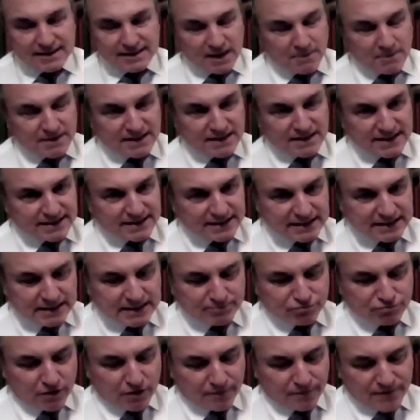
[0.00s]
in some sense, this
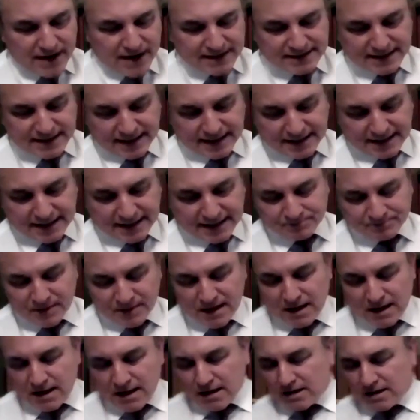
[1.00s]
is prophetic.
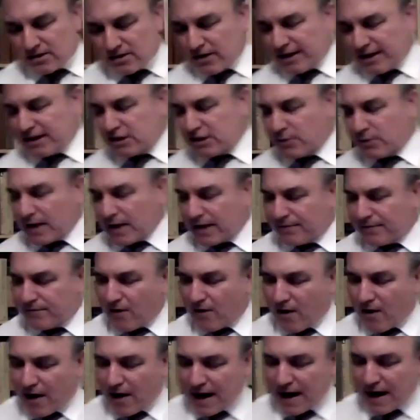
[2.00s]

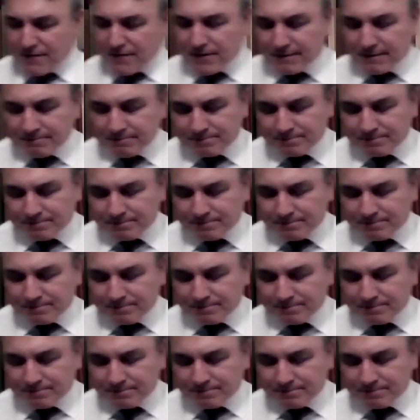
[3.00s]
1925,